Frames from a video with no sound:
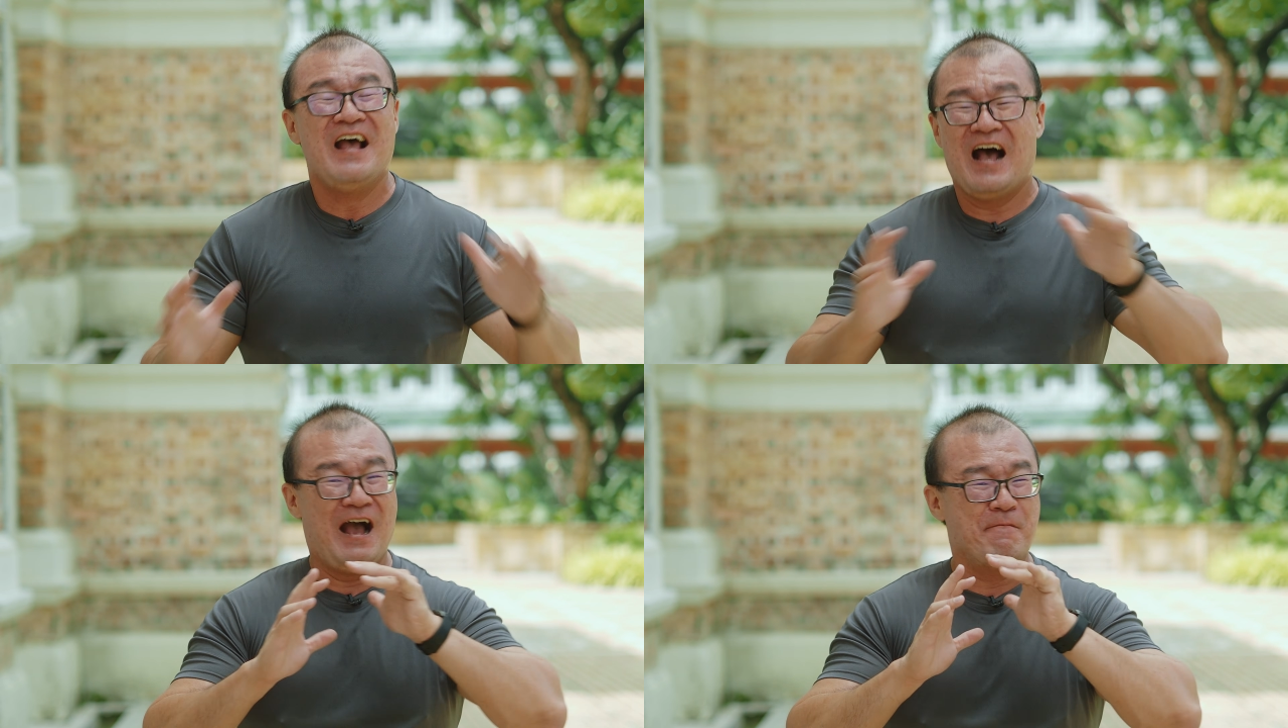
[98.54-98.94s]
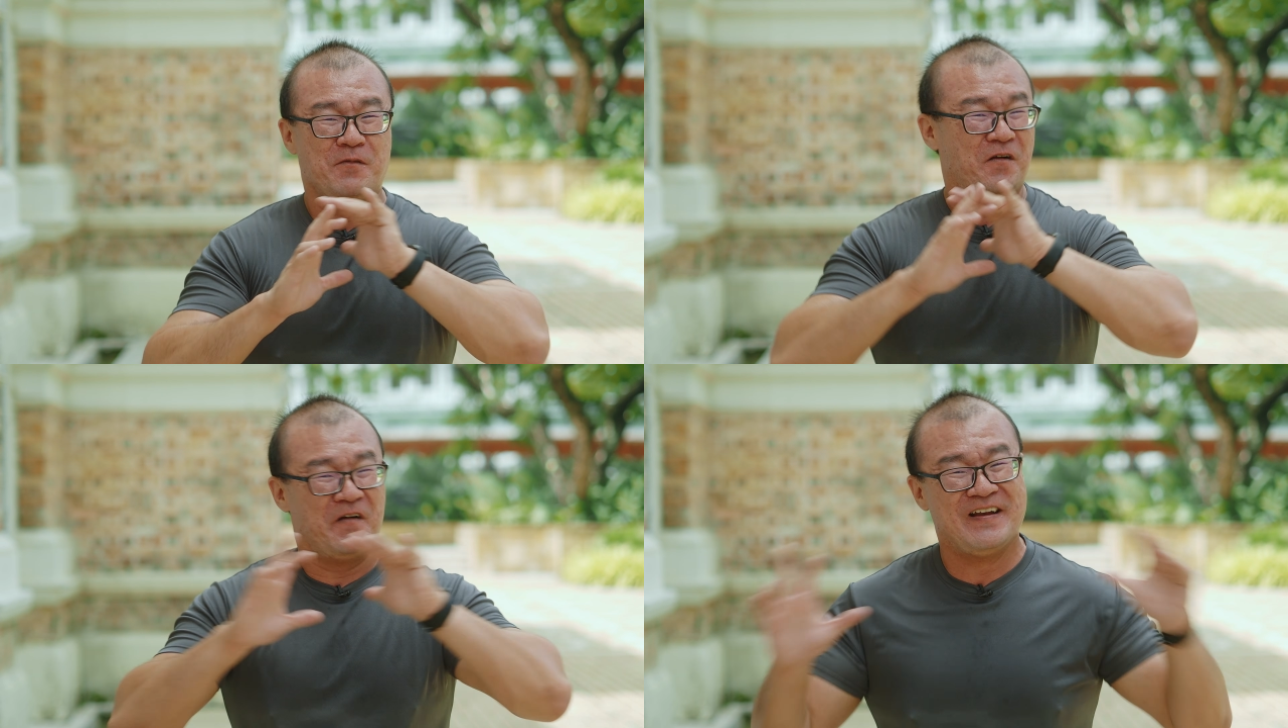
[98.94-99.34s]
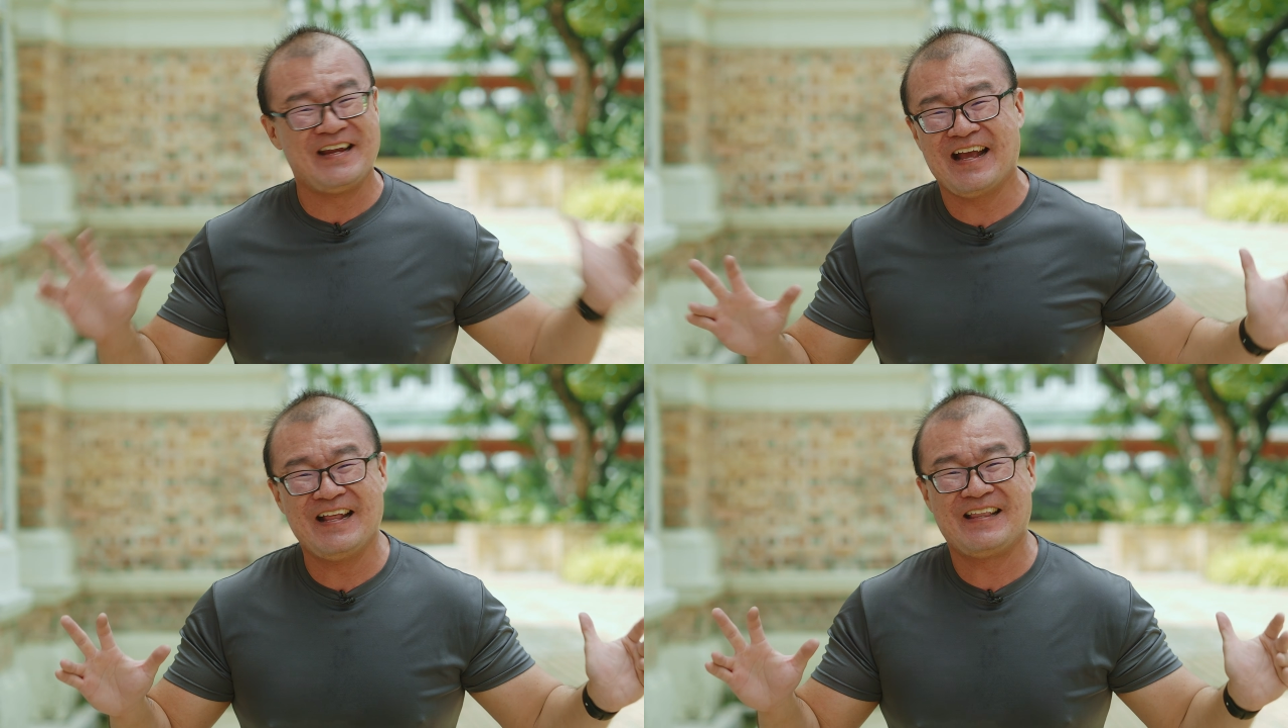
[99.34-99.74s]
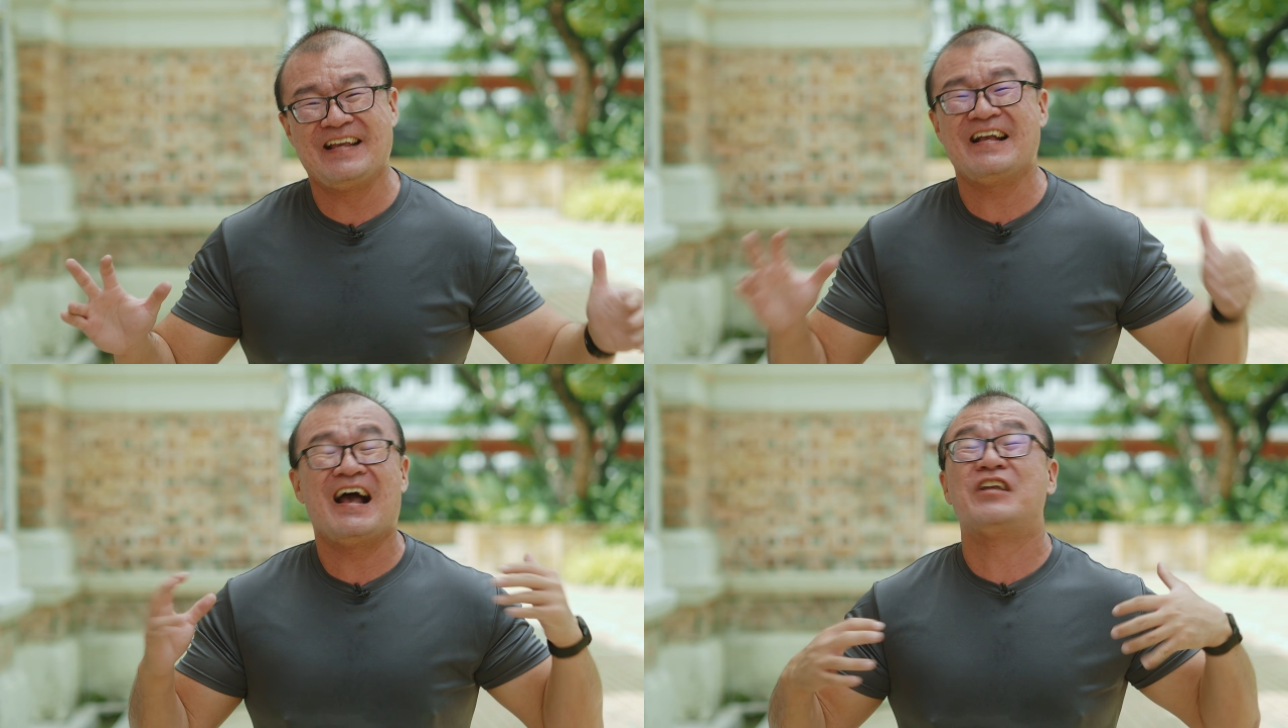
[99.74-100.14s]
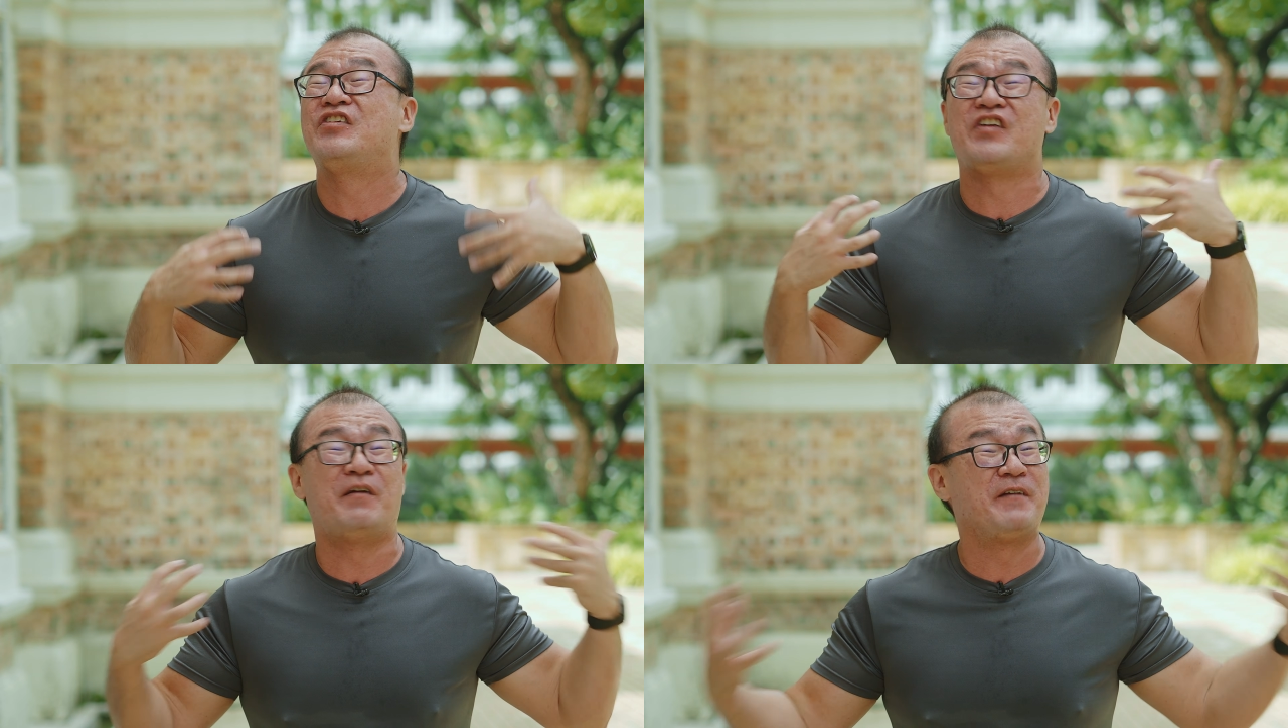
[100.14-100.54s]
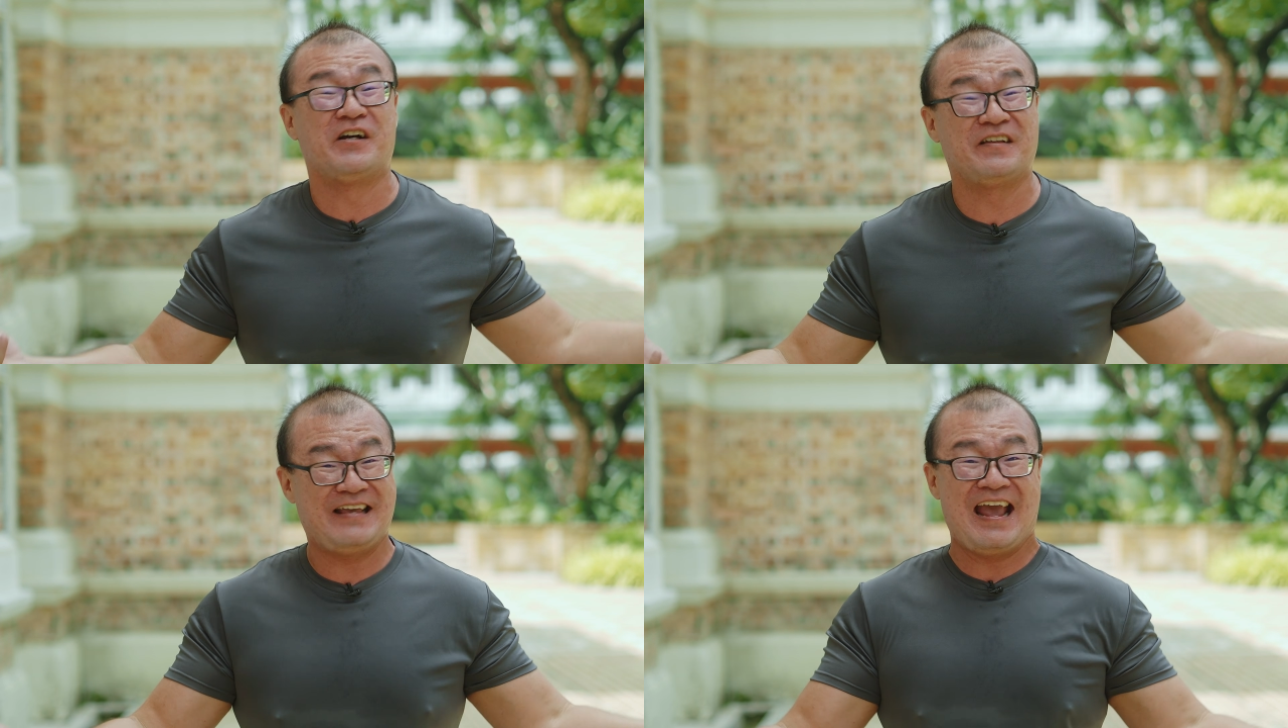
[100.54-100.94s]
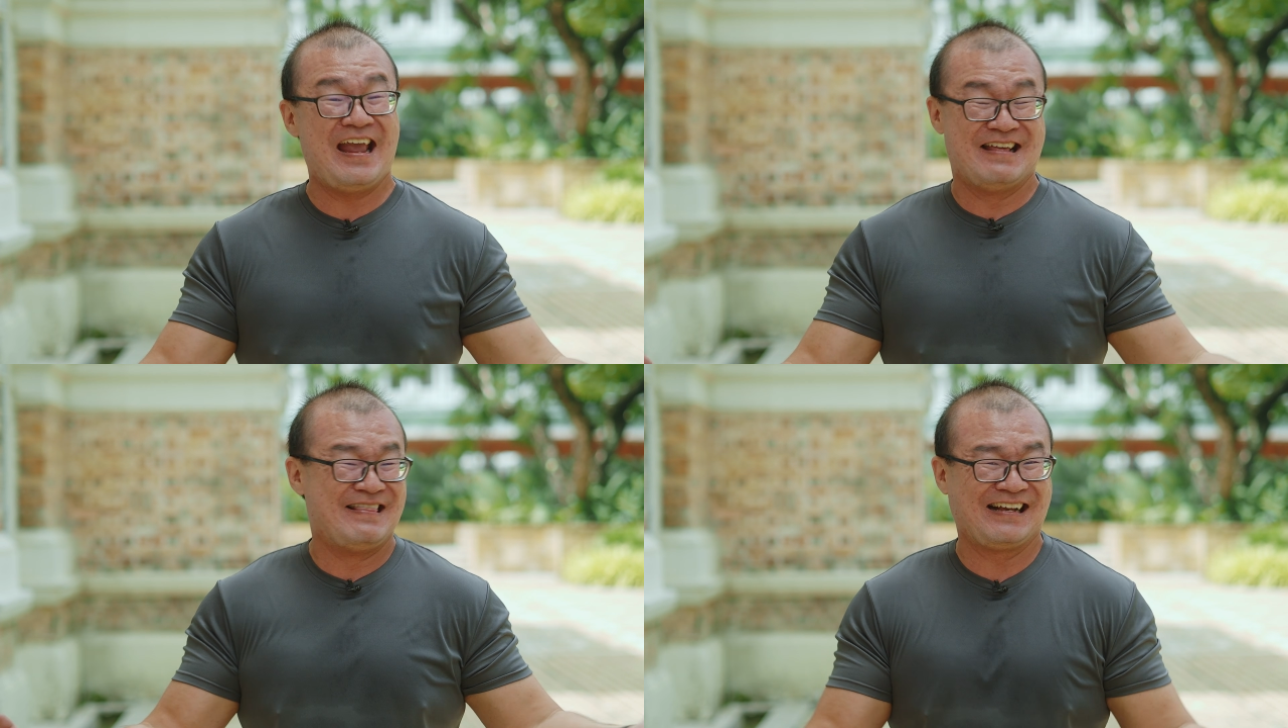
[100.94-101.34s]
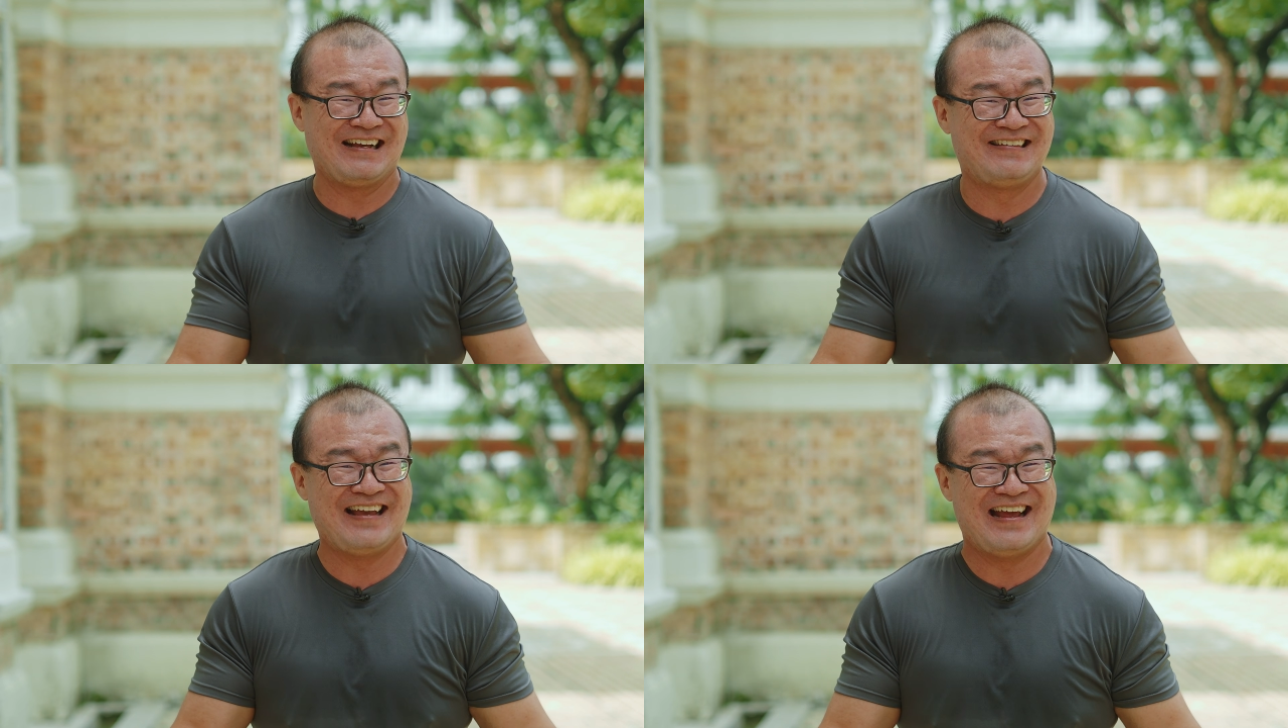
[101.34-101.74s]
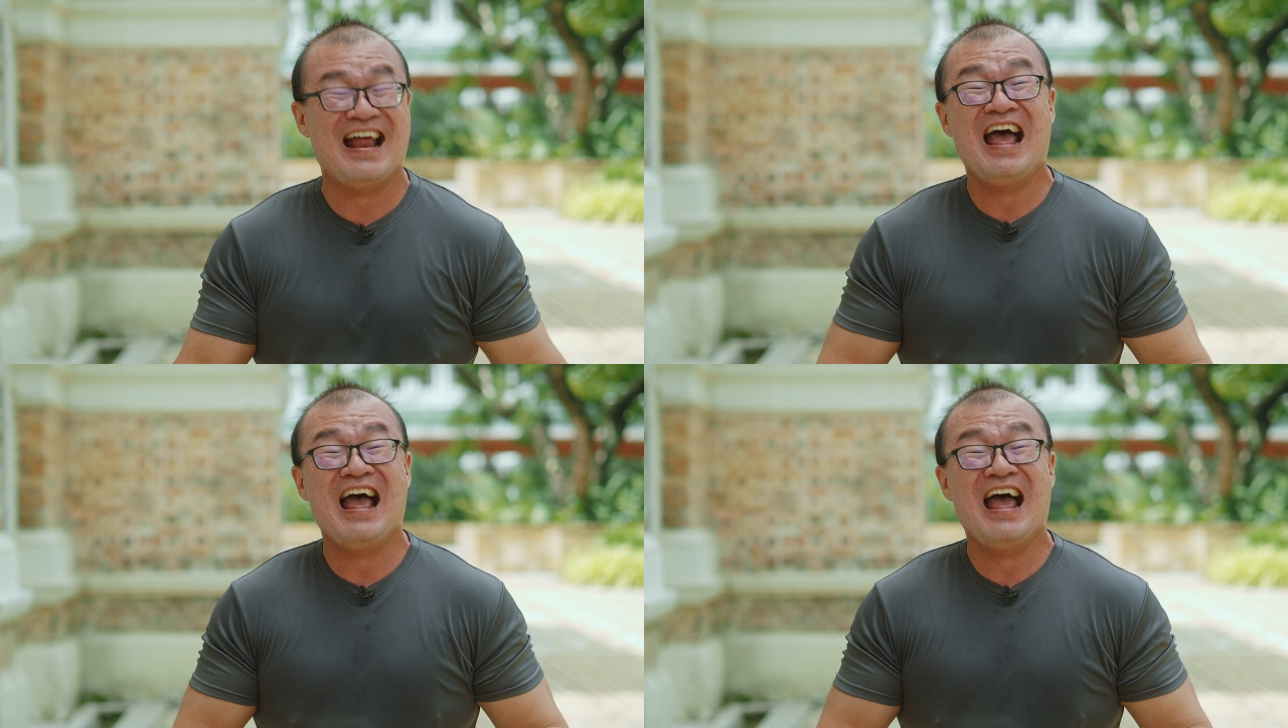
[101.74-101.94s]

I'm not earning anything. I share because, hey, like I said,